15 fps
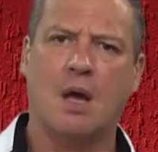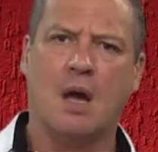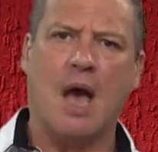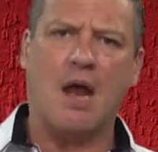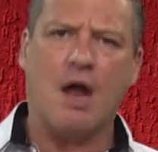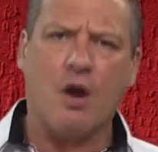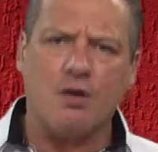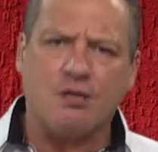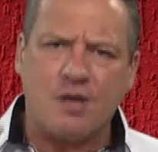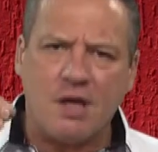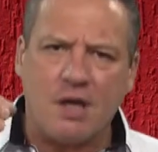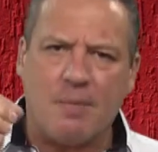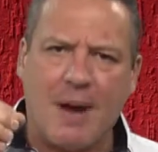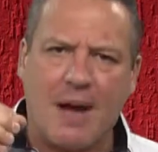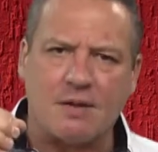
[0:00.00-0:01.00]
Hello,
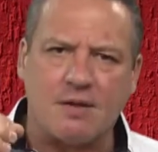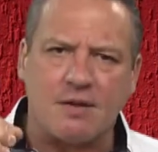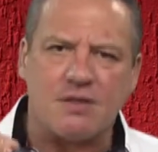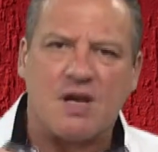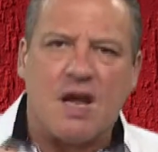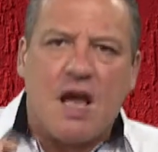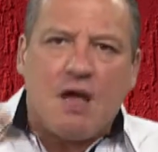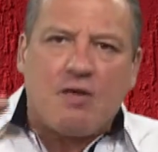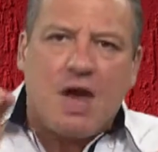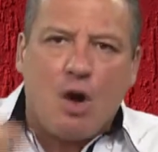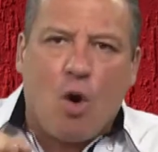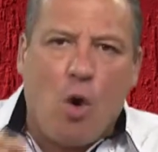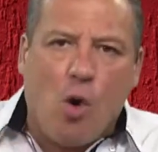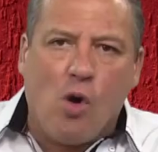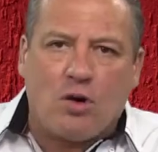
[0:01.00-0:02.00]
think about this.
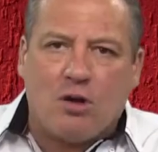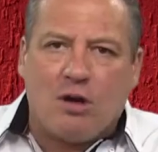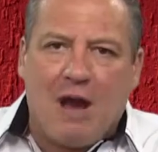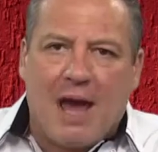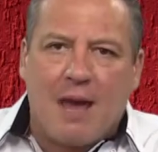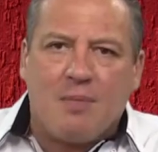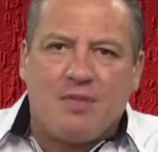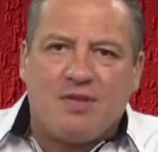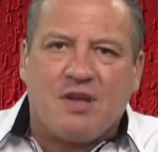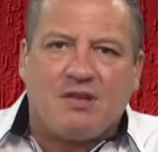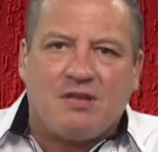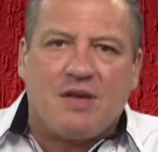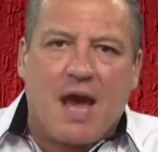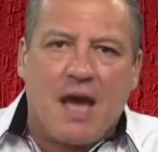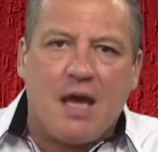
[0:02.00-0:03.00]
They all claim
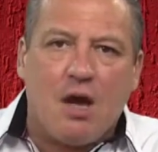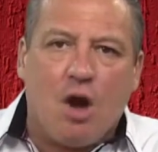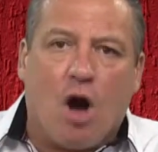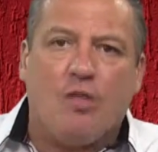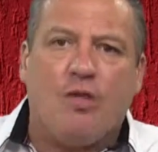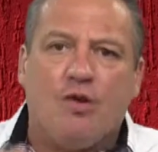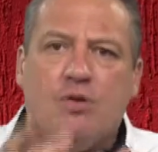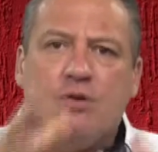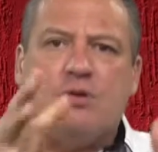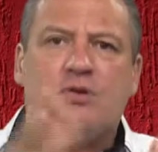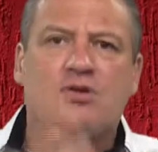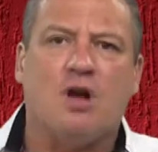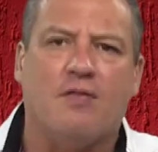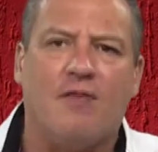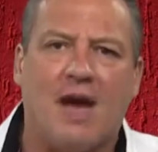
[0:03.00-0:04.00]
that they are the route to
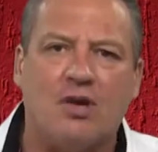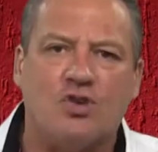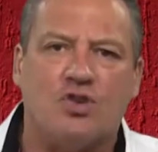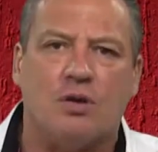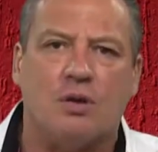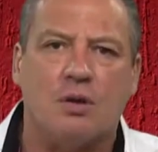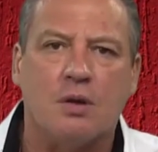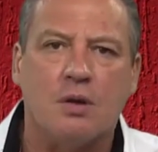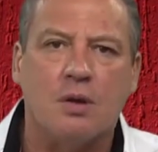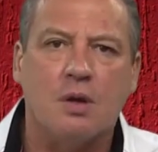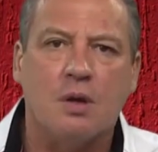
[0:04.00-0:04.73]
salvation.